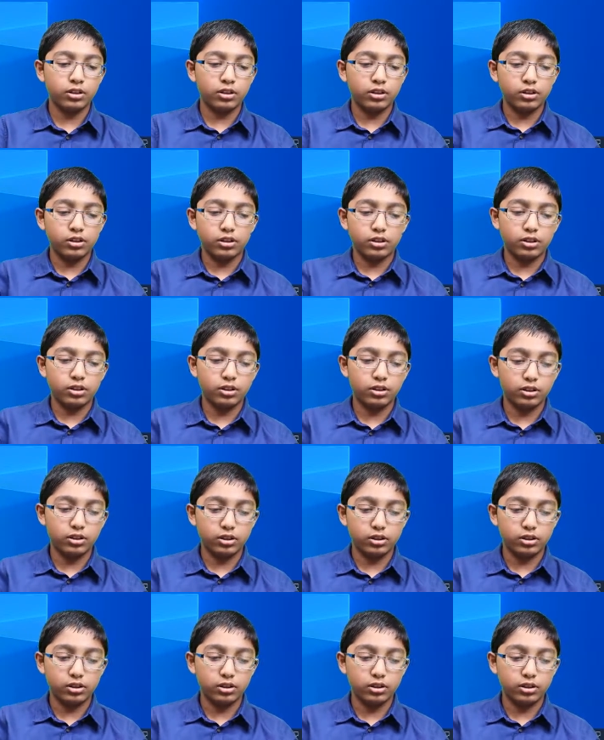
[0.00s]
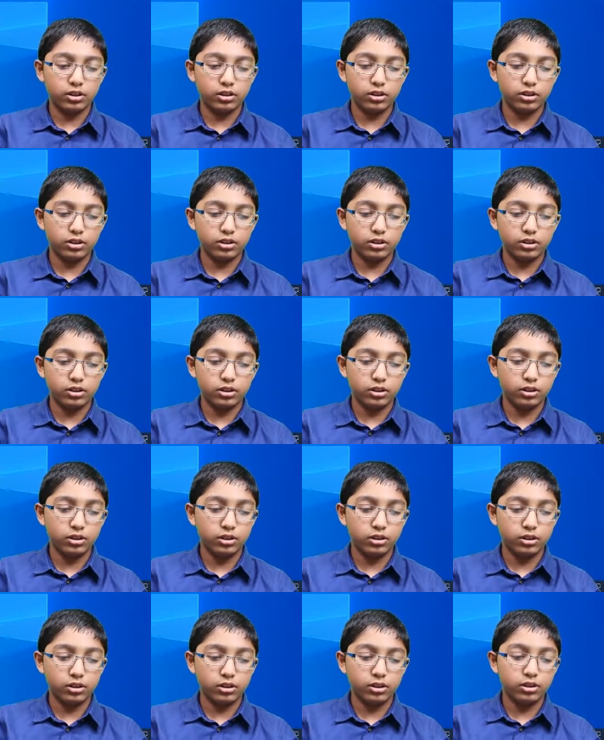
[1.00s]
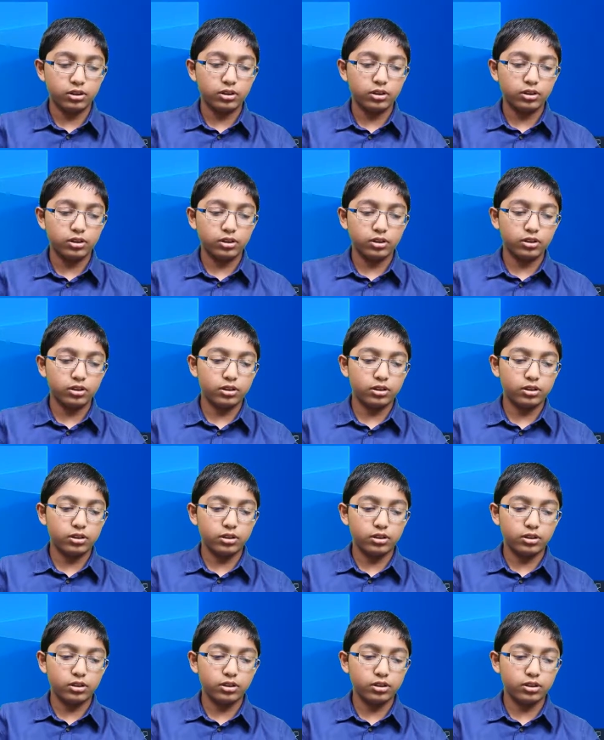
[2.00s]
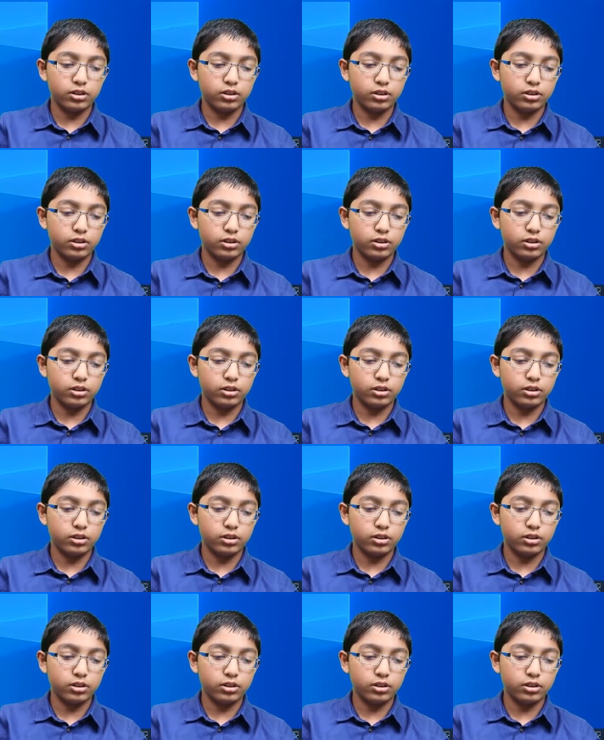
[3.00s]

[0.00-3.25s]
(no one is talking)